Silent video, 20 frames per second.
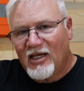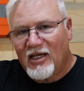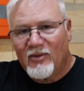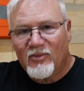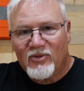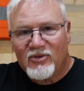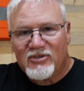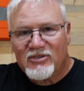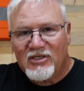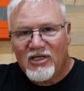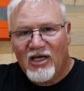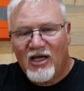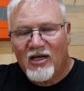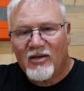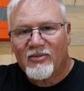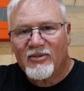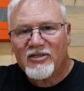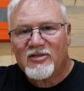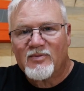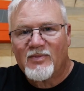and we'll see
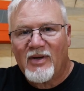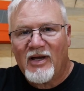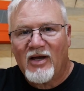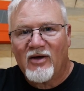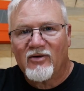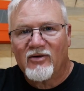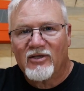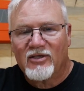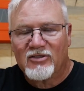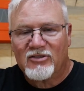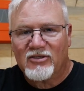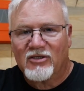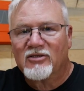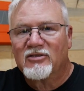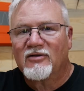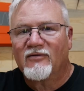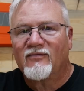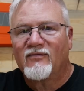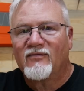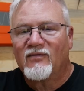how much power it
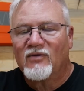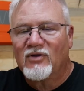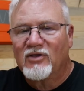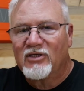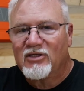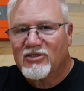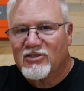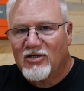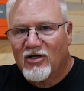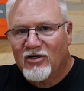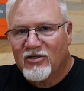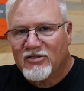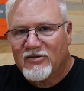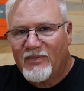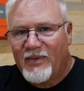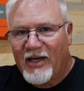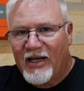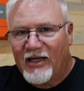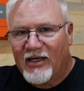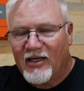took to fully
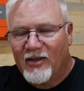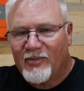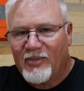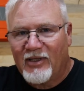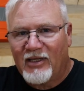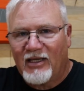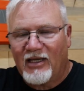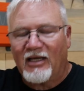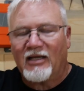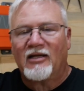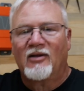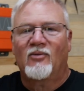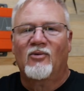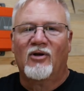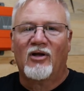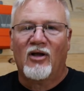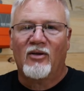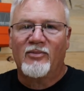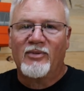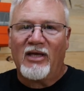charge back up again. And
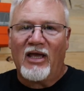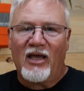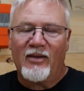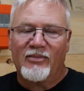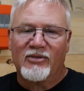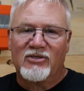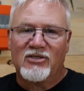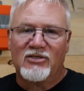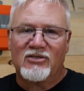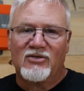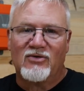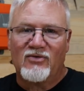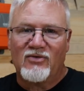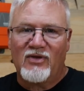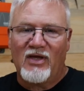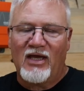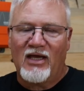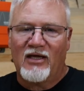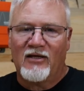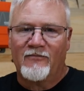what I'll be able to do
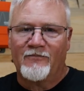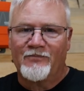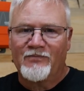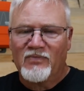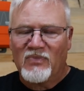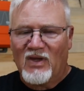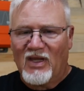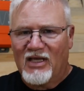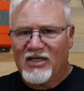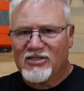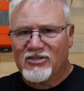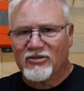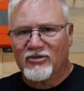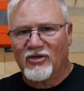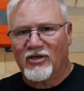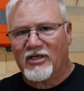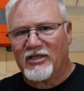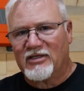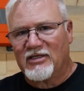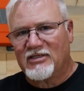then is
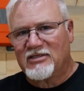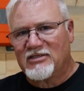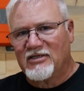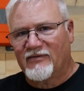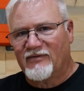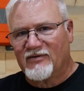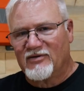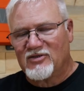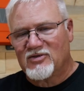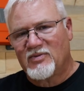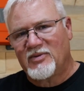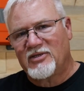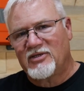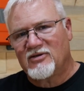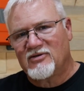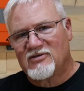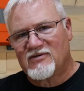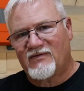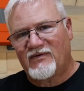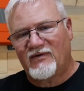look at the difference. We
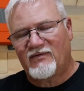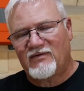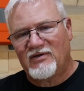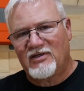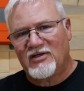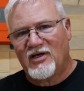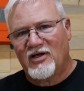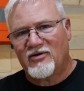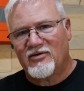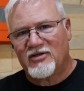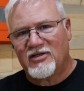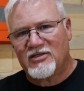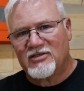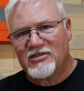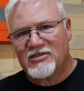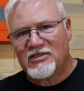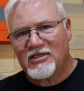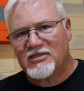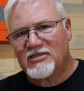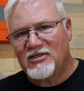used
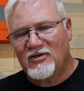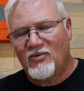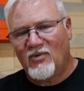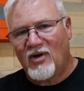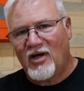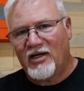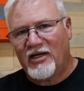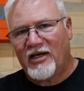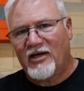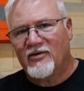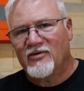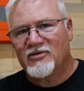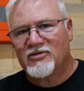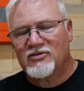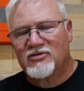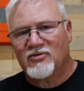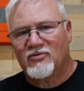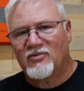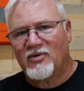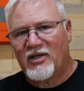1,560 watt
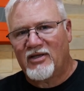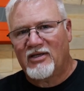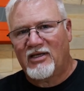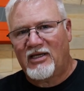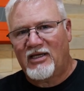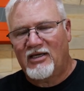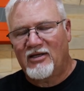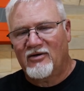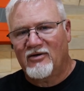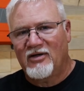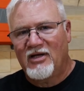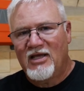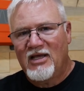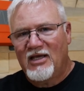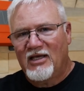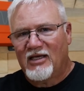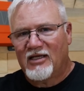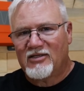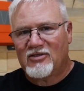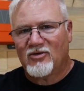hours to run the heater
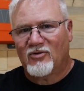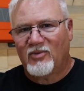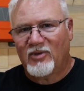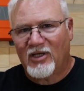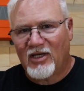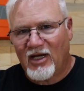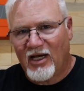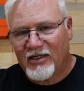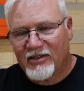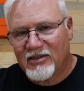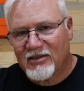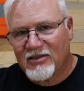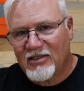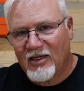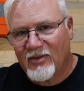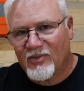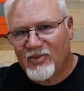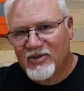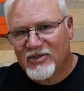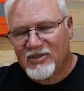until we got to
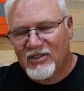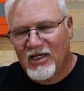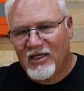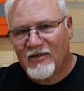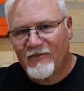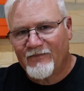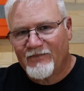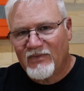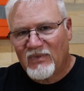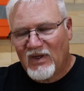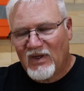10%.